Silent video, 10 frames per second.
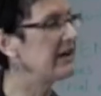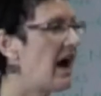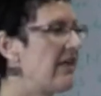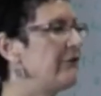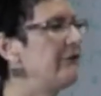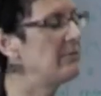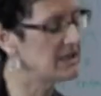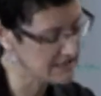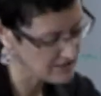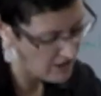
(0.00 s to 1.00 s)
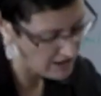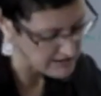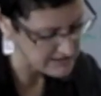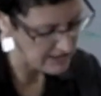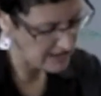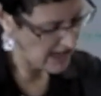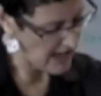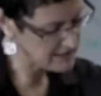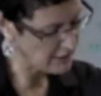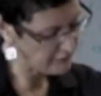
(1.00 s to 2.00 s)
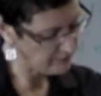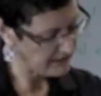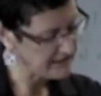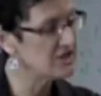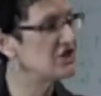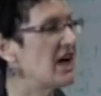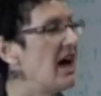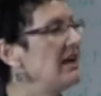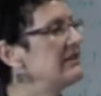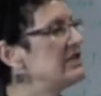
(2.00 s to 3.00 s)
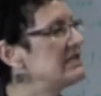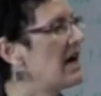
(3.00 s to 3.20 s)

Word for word: and other feminist scholars has often been to challenge this